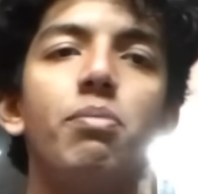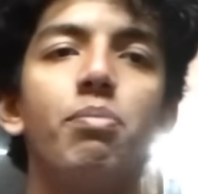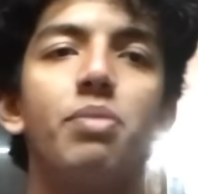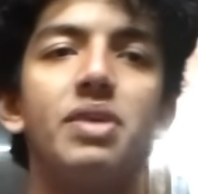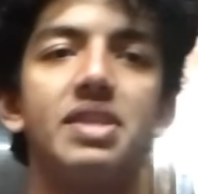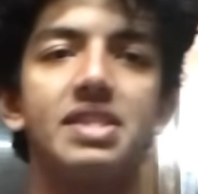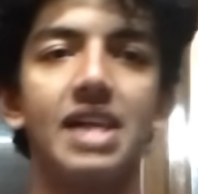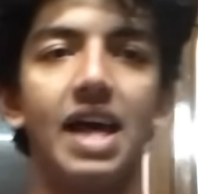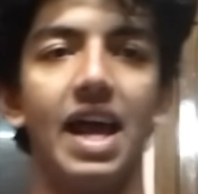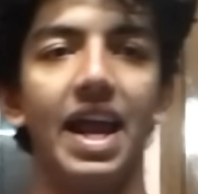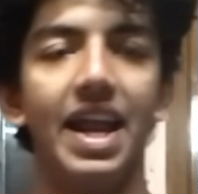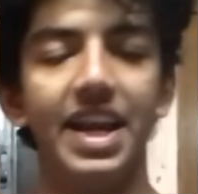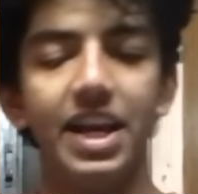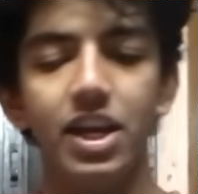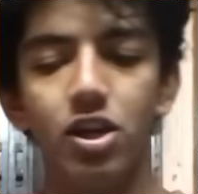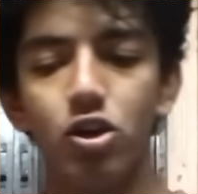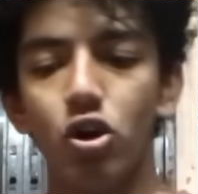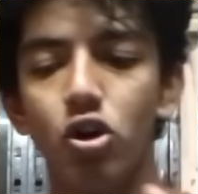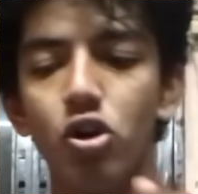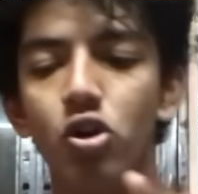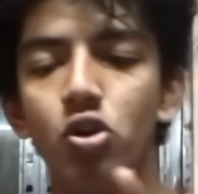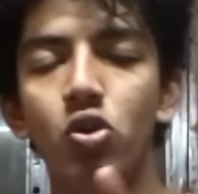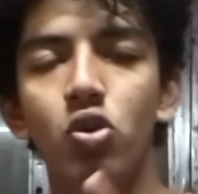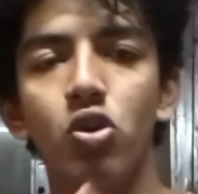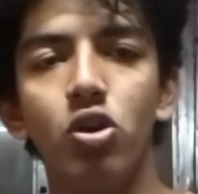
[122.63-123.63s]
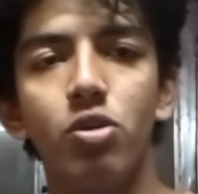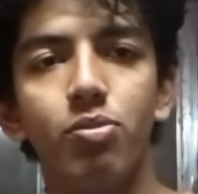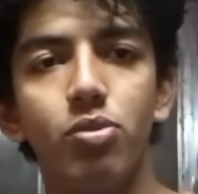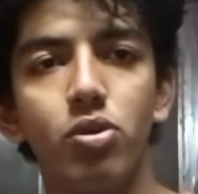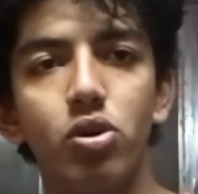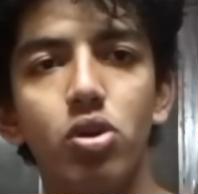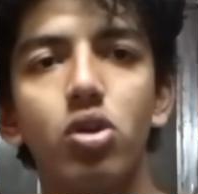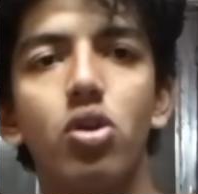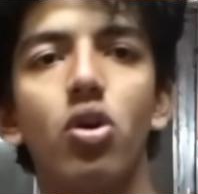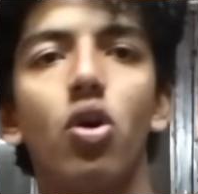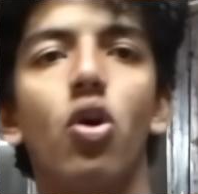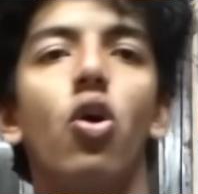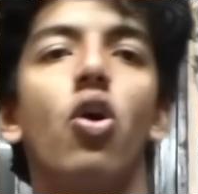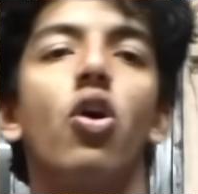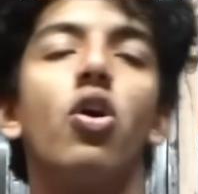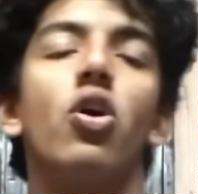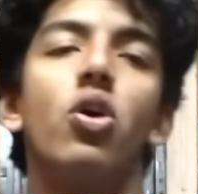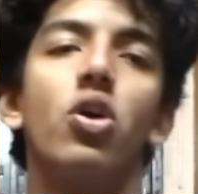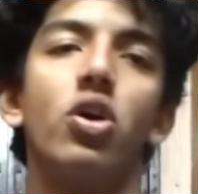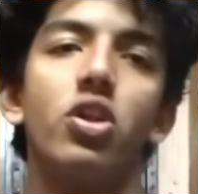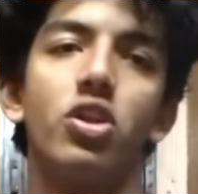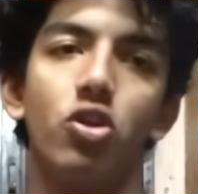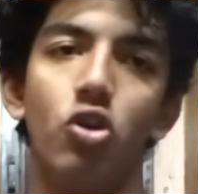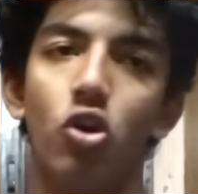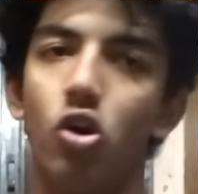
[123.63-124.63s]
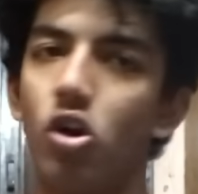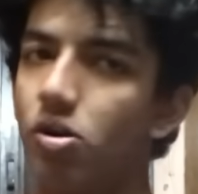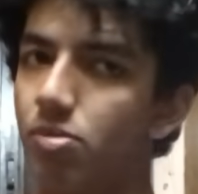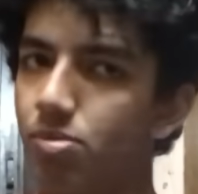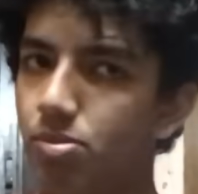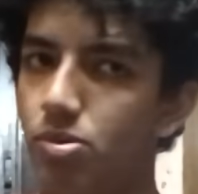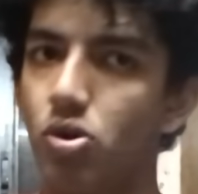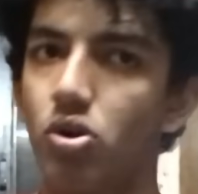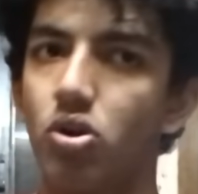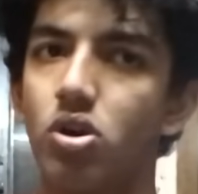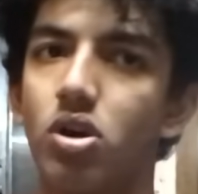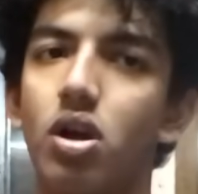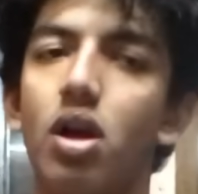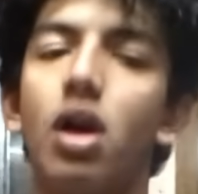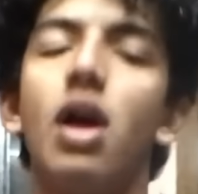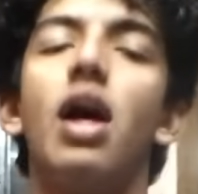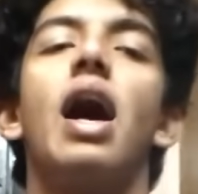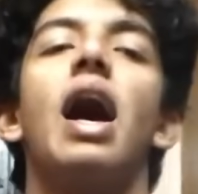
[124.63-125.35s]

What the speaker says: beside your notebook or your book.